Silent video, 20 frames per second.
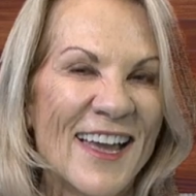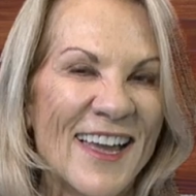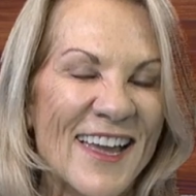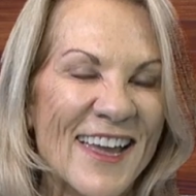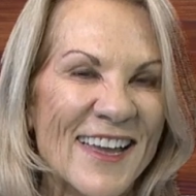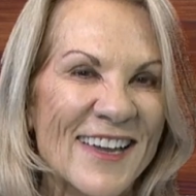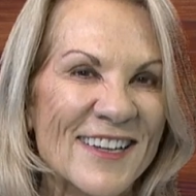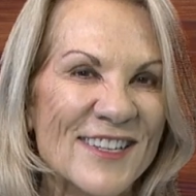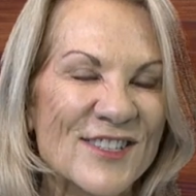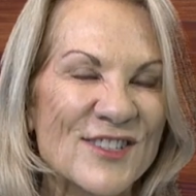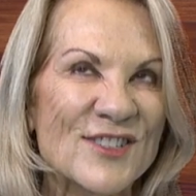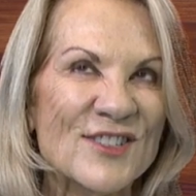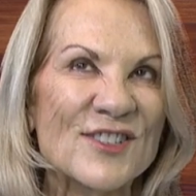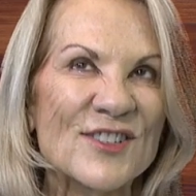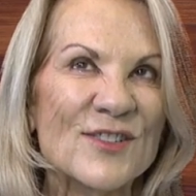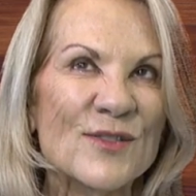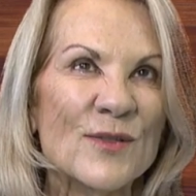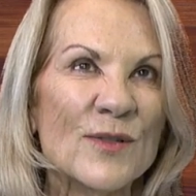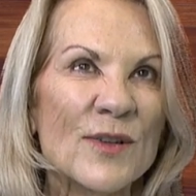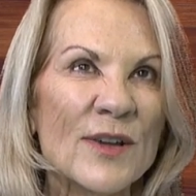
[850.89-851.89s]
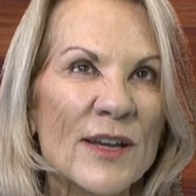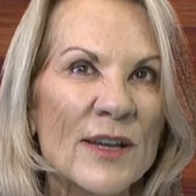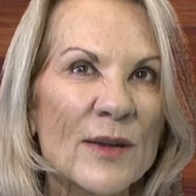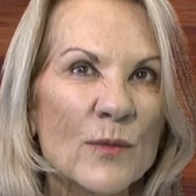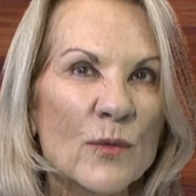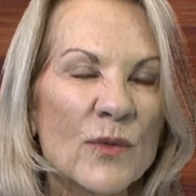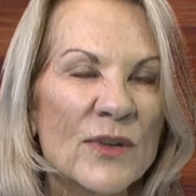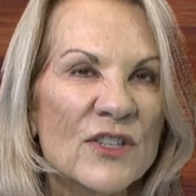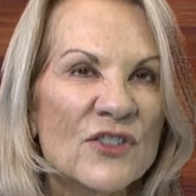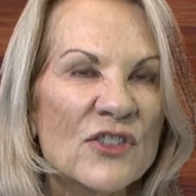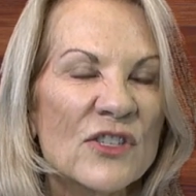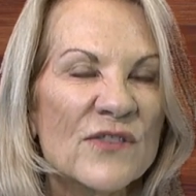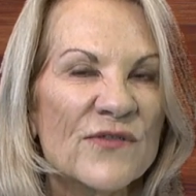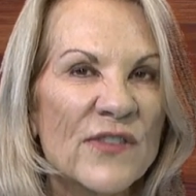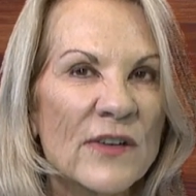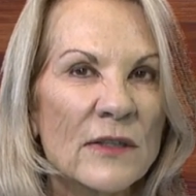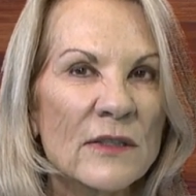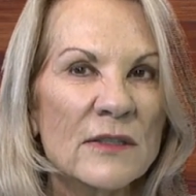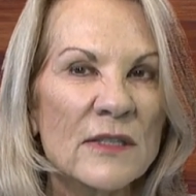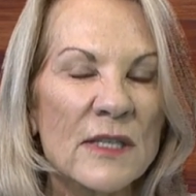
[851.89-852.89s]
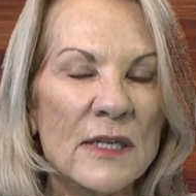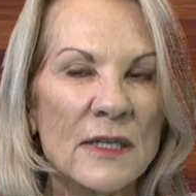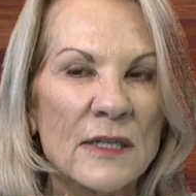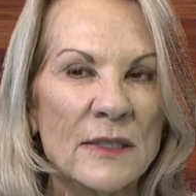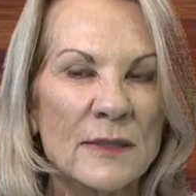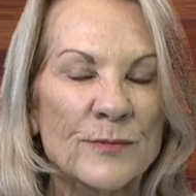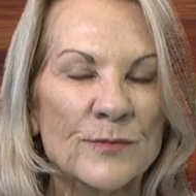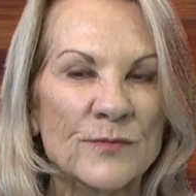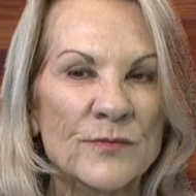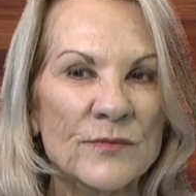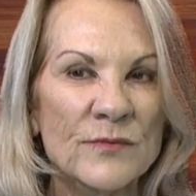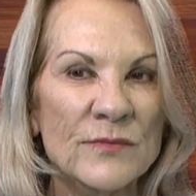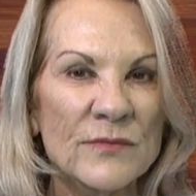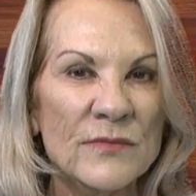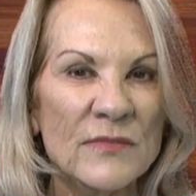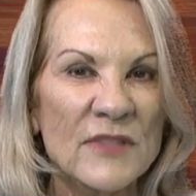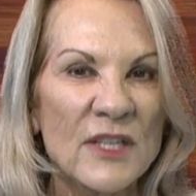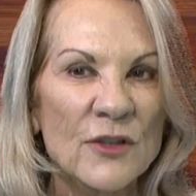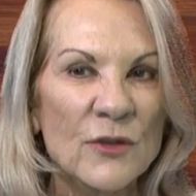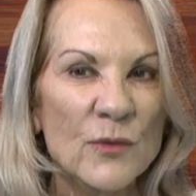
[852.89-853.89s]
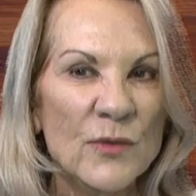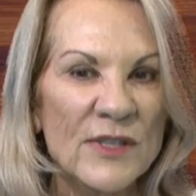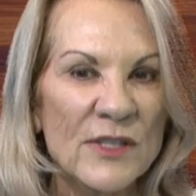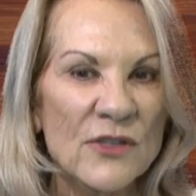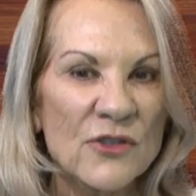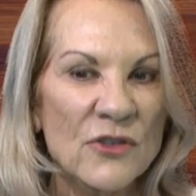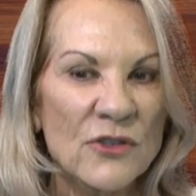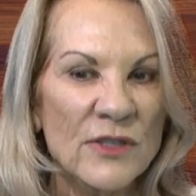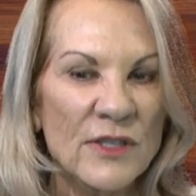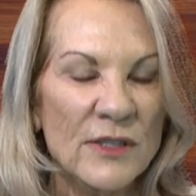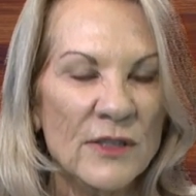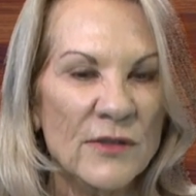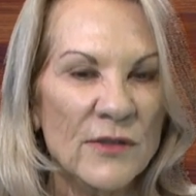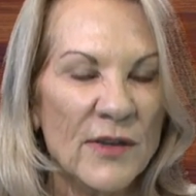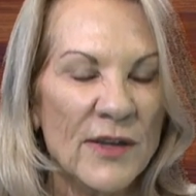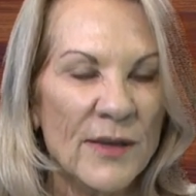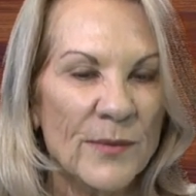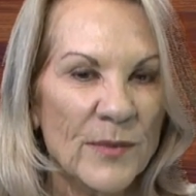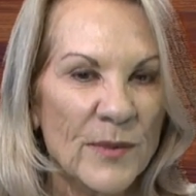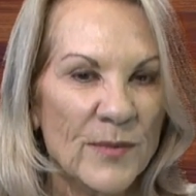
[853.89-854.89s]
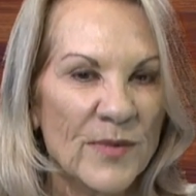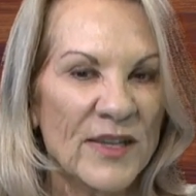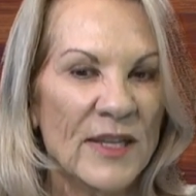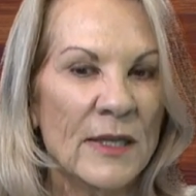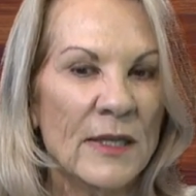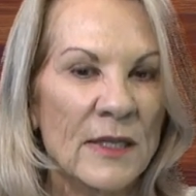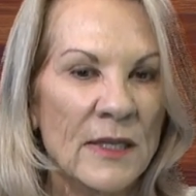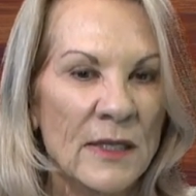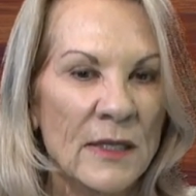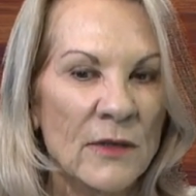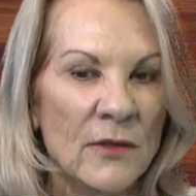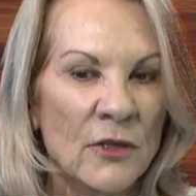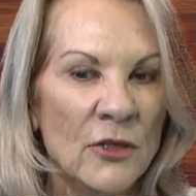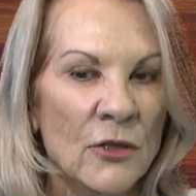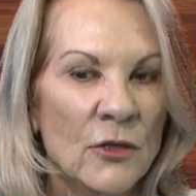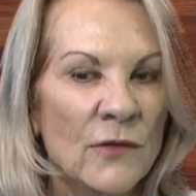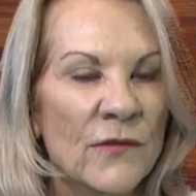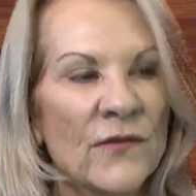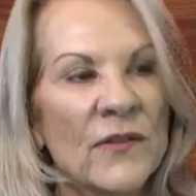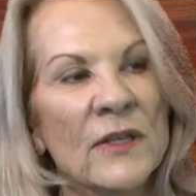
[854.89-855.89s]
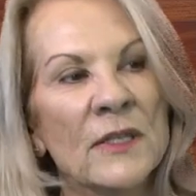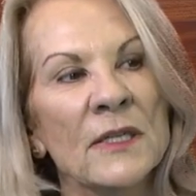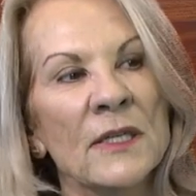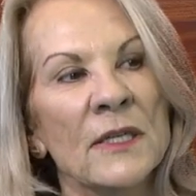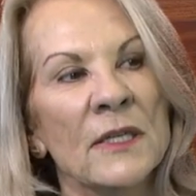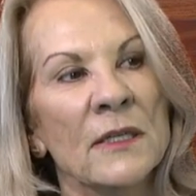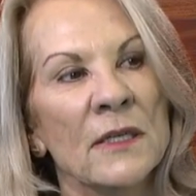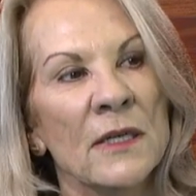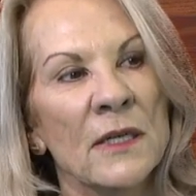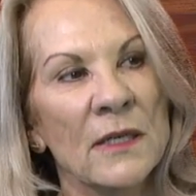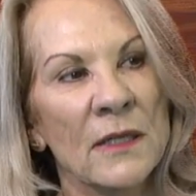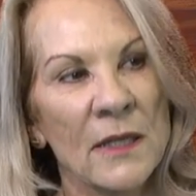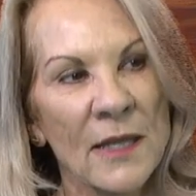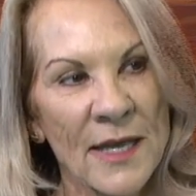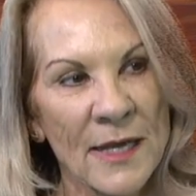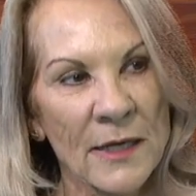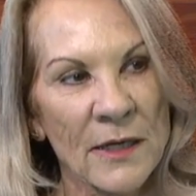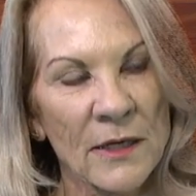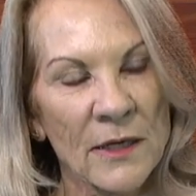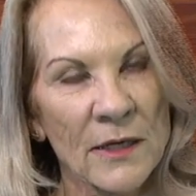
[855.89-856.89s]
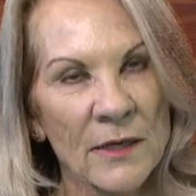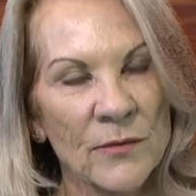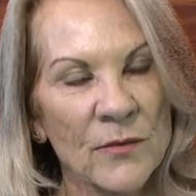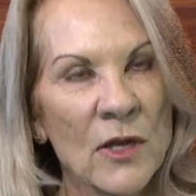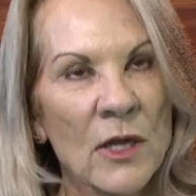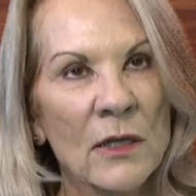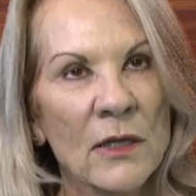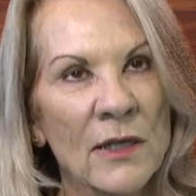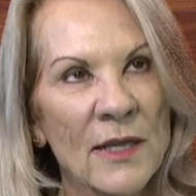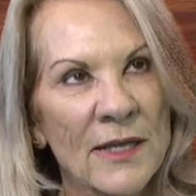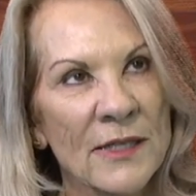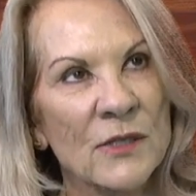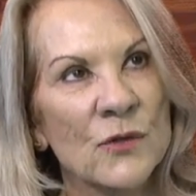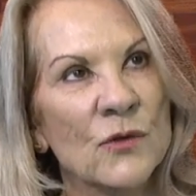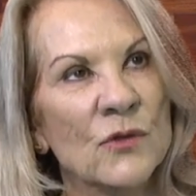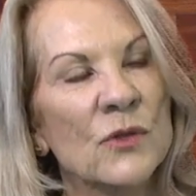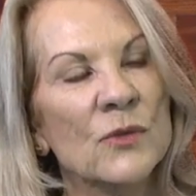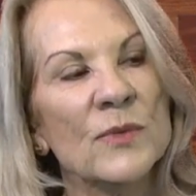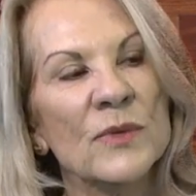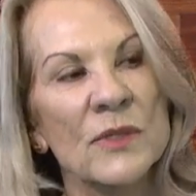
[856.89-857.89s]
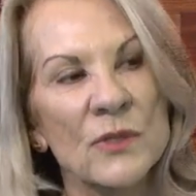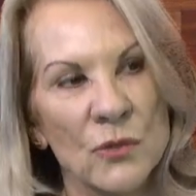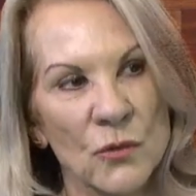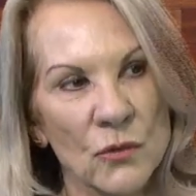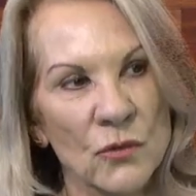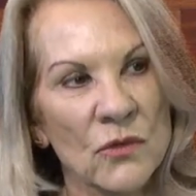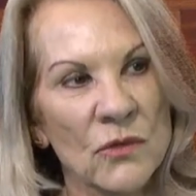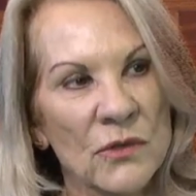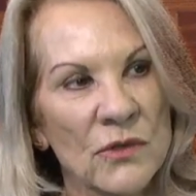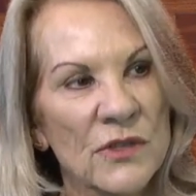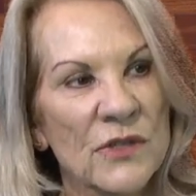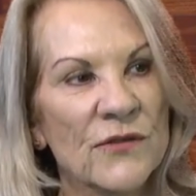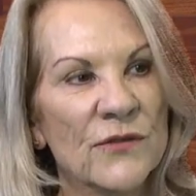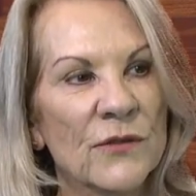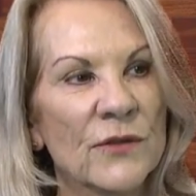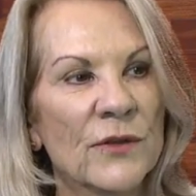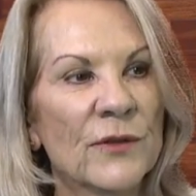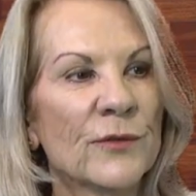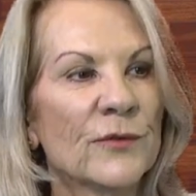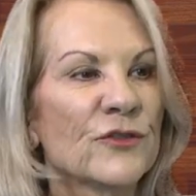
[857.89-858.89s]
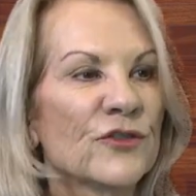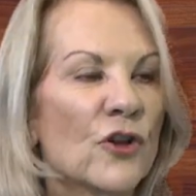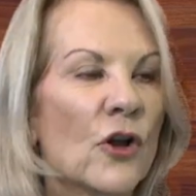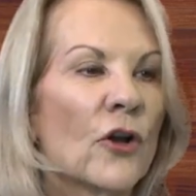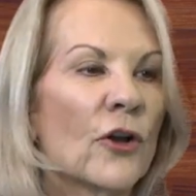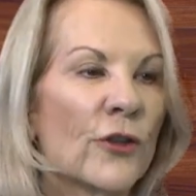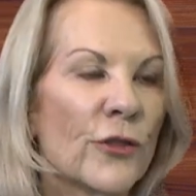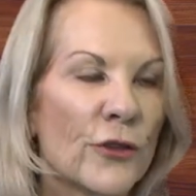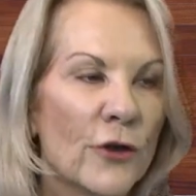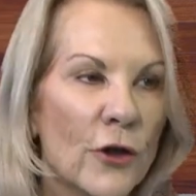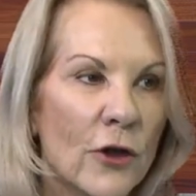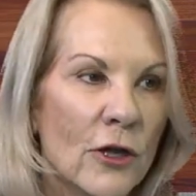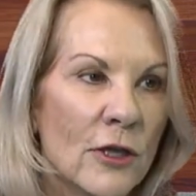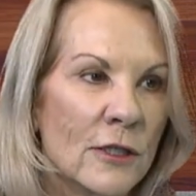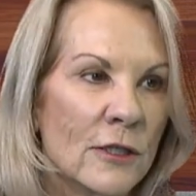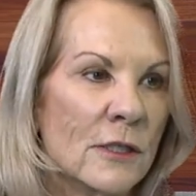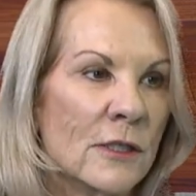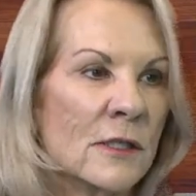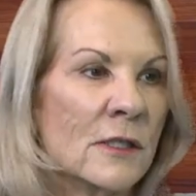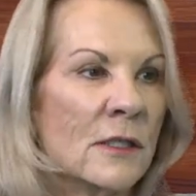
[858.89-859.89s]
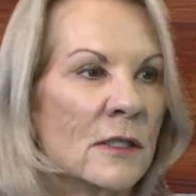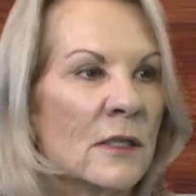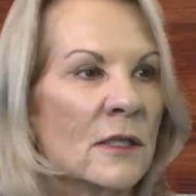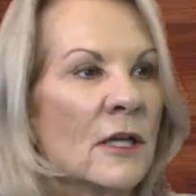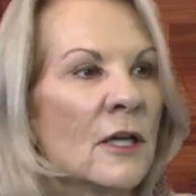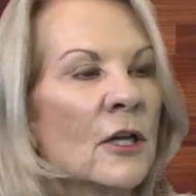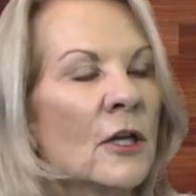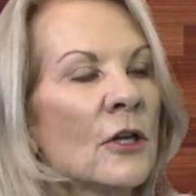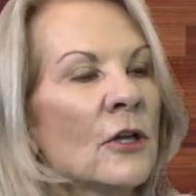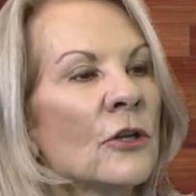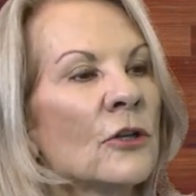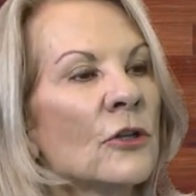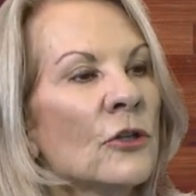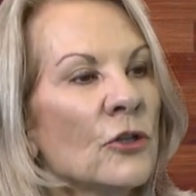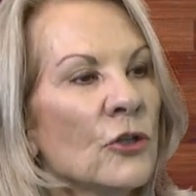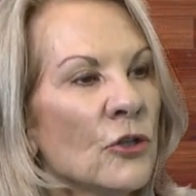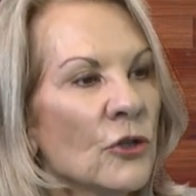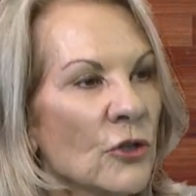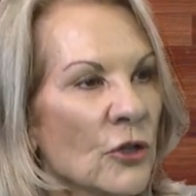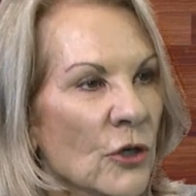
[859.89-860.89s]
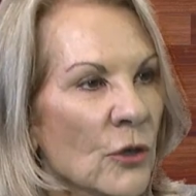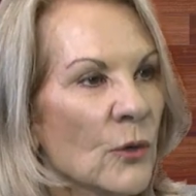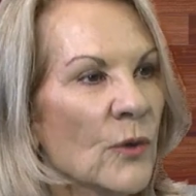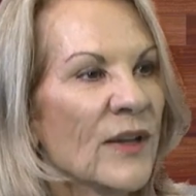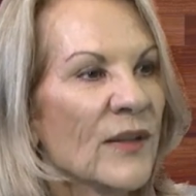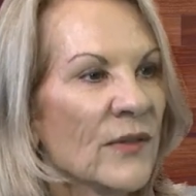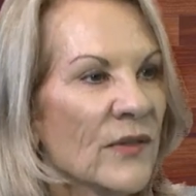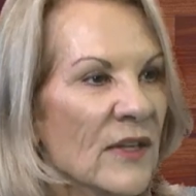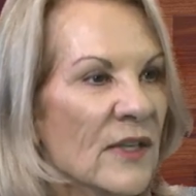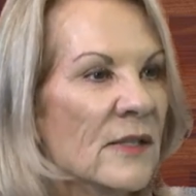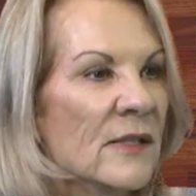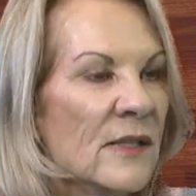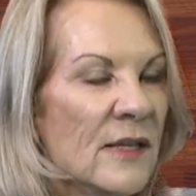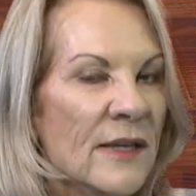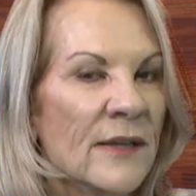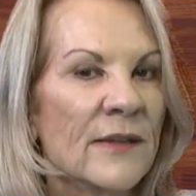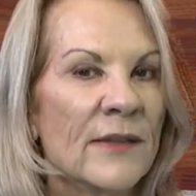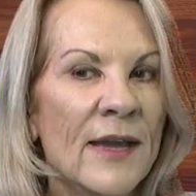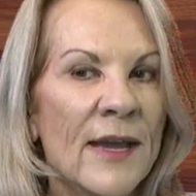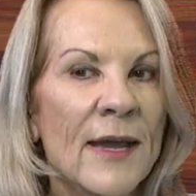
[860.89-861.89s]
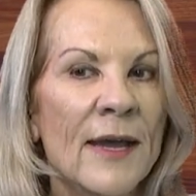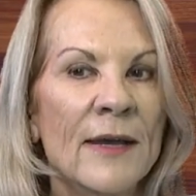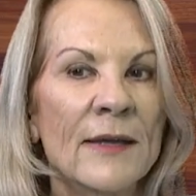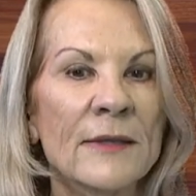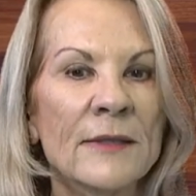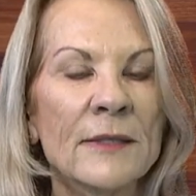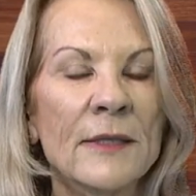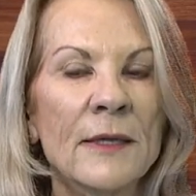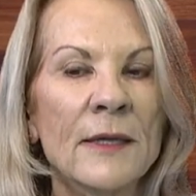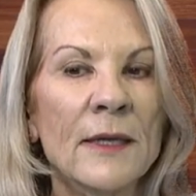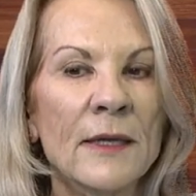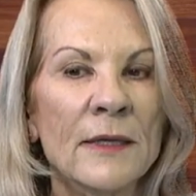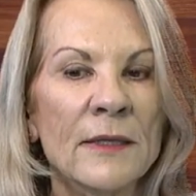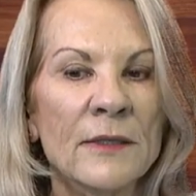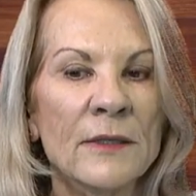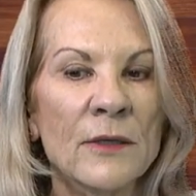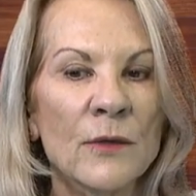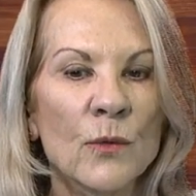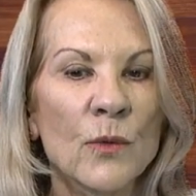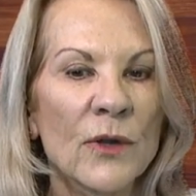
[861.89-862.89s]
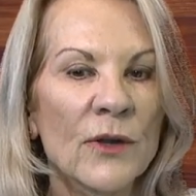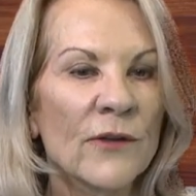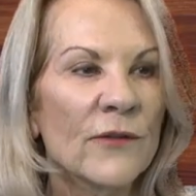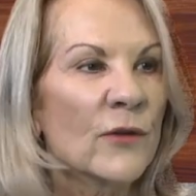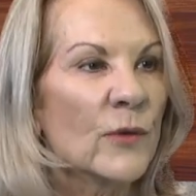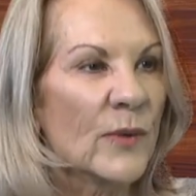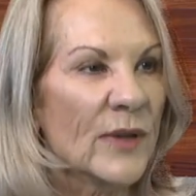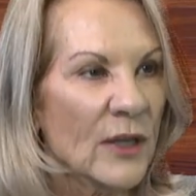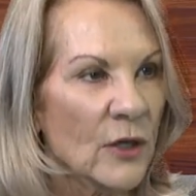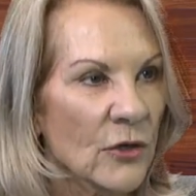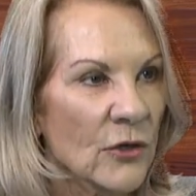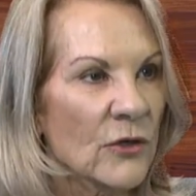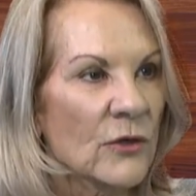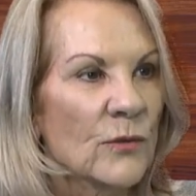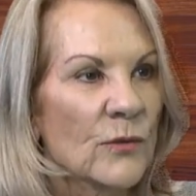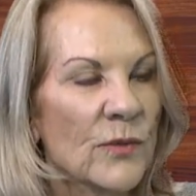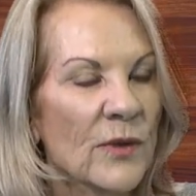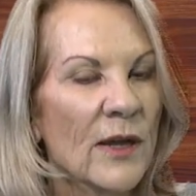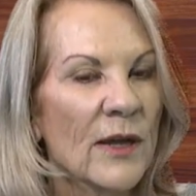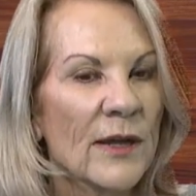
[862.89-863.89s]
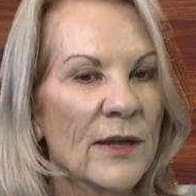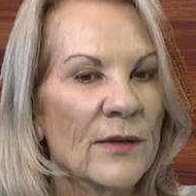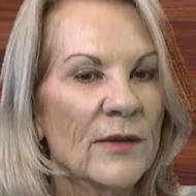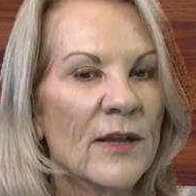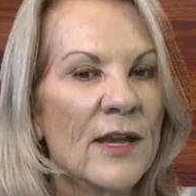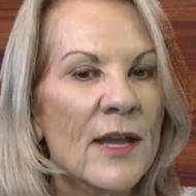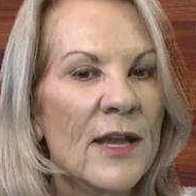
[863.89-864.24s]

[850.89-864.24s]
and and we just felt. Um, we started at the beginning, you know, funding cla- uh, not classrooms but schools for their jogathons. And, oh, oh, sure. You know, and things like that, mm-hmm. and wherever we could, and